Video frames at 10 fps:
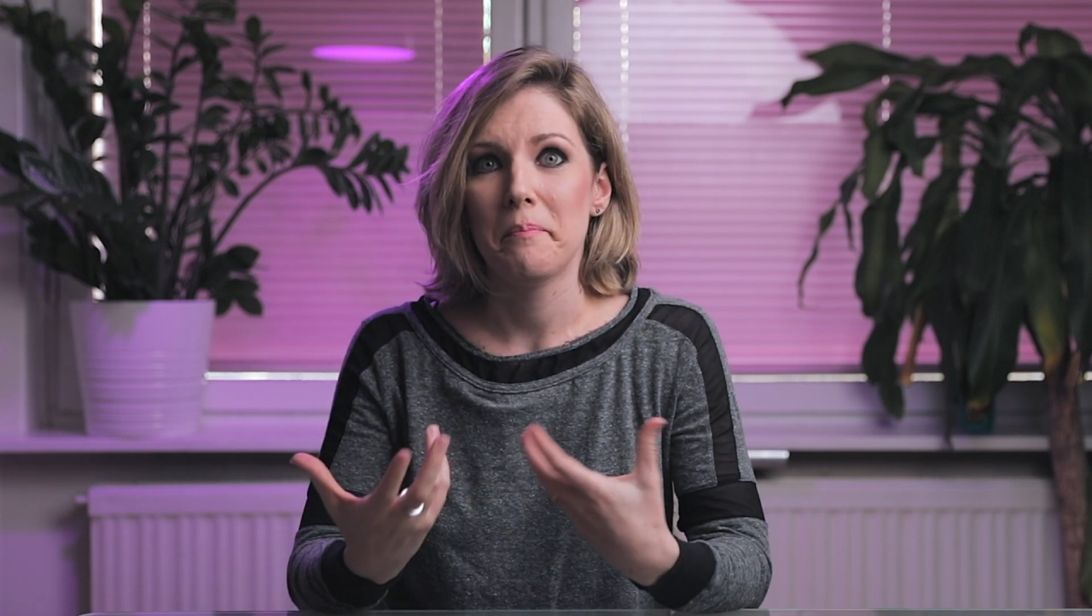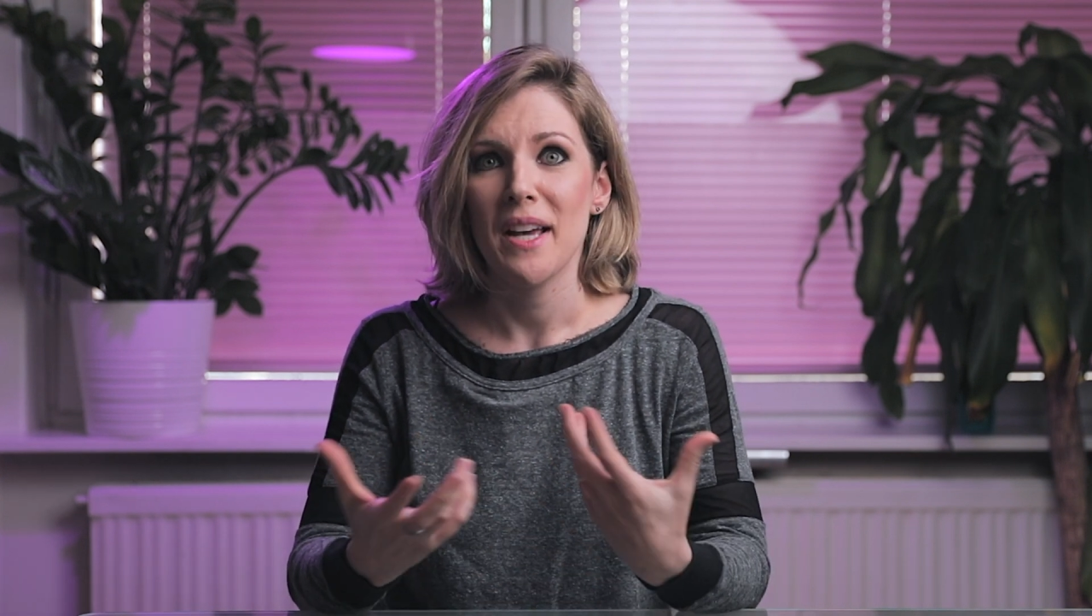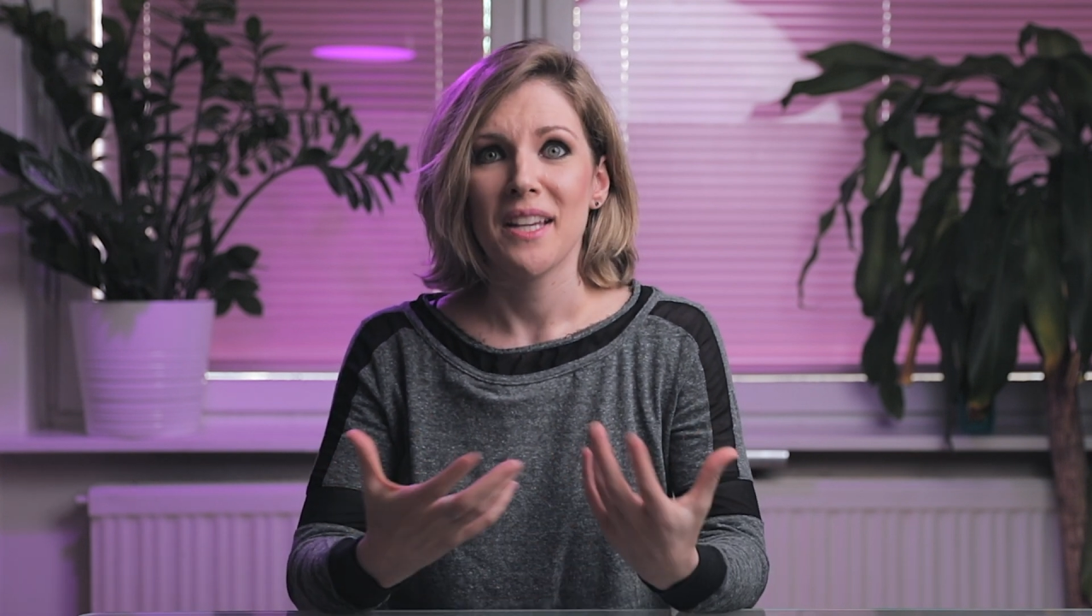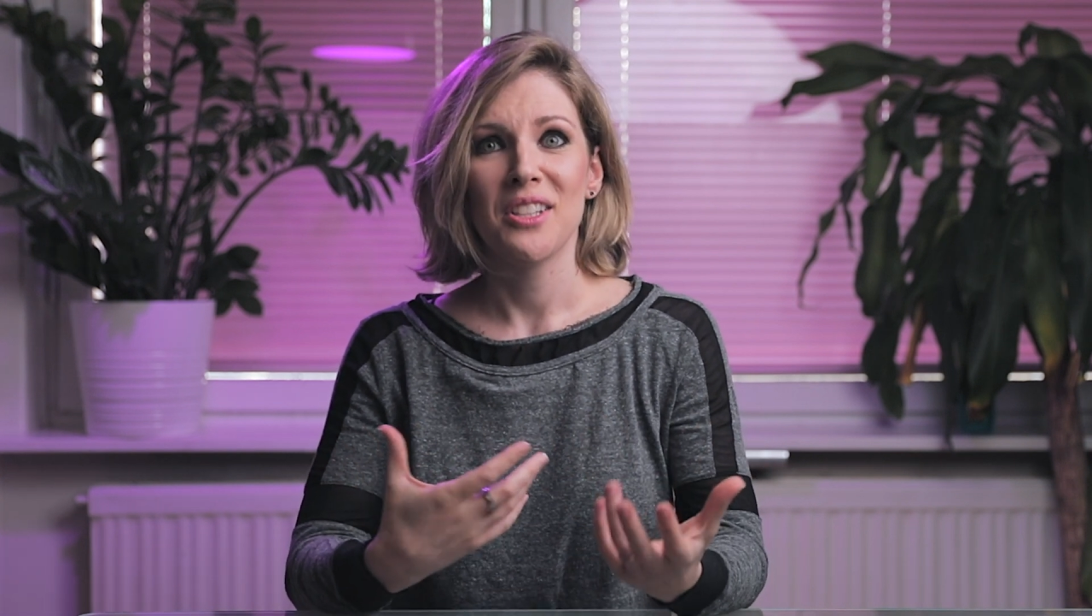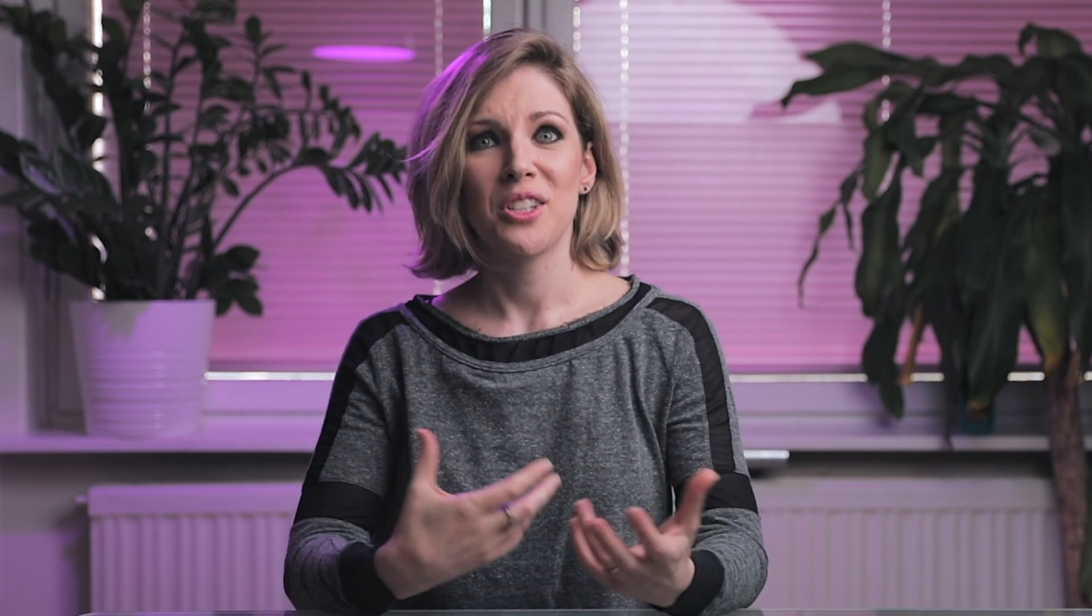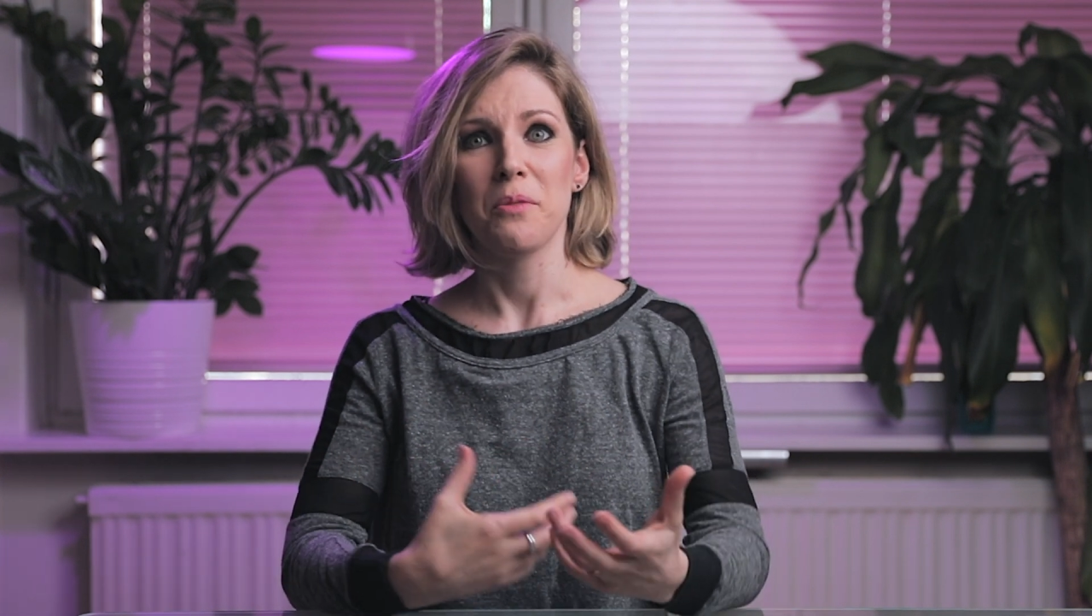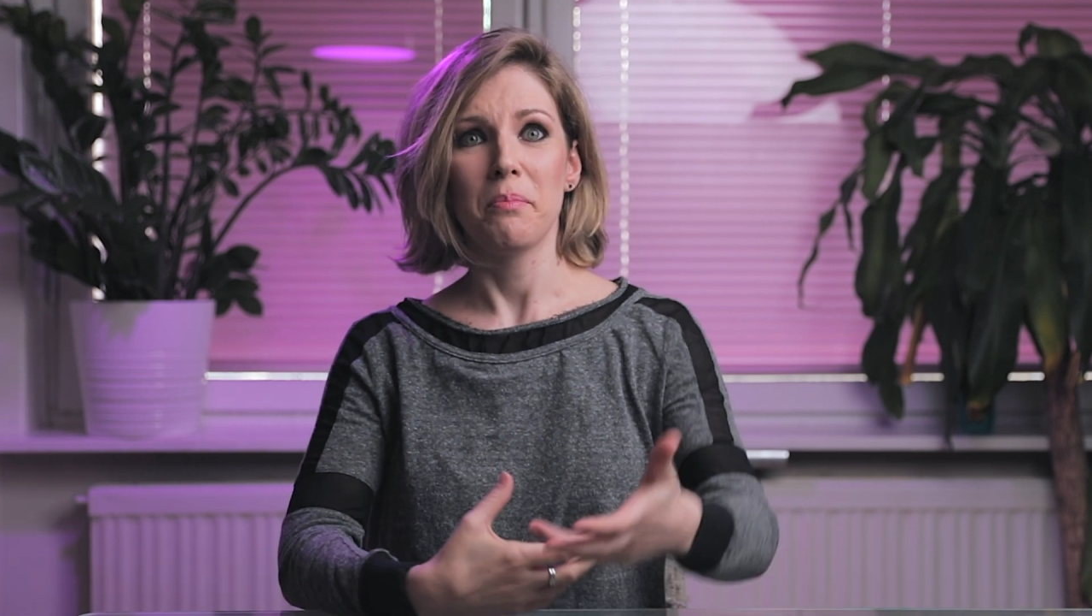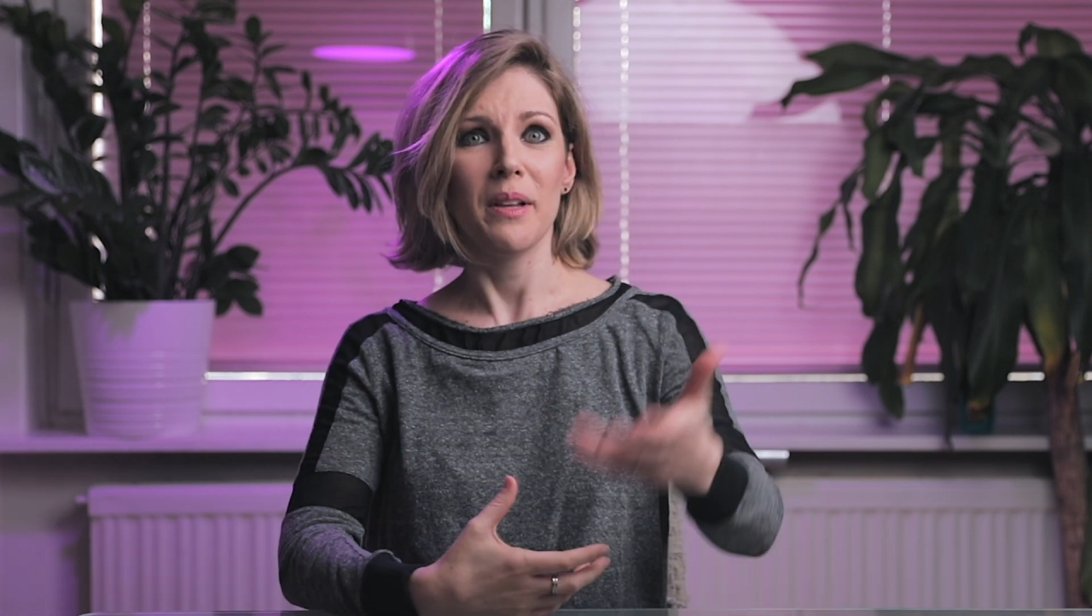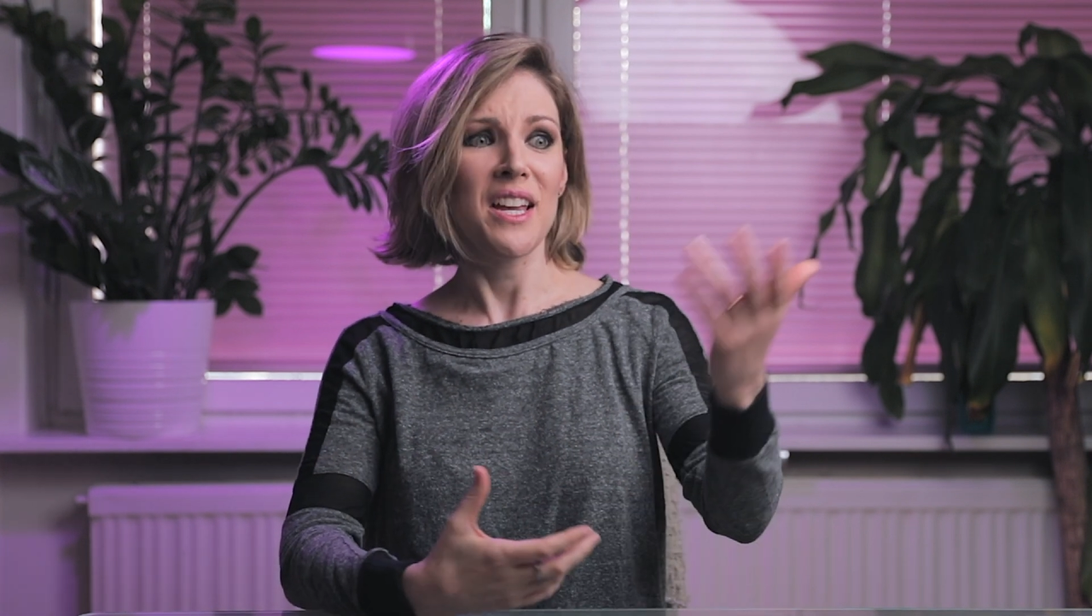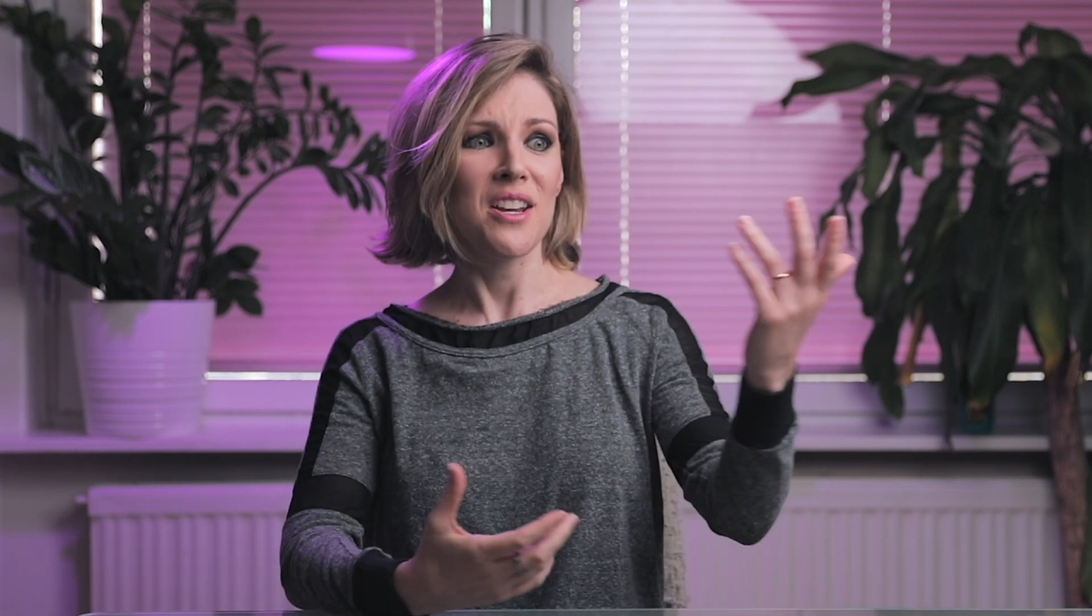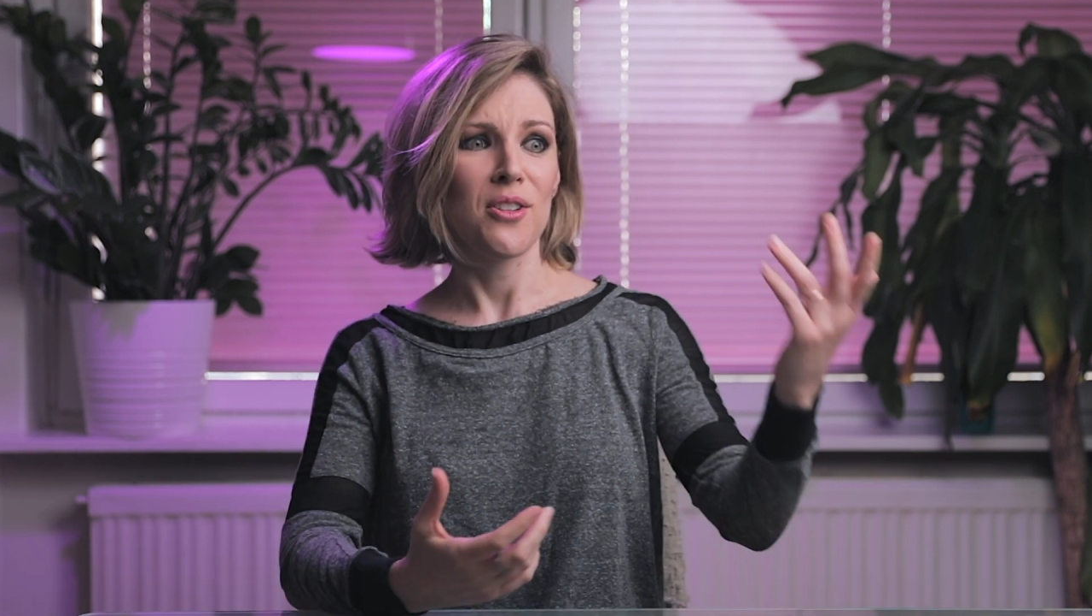begging to play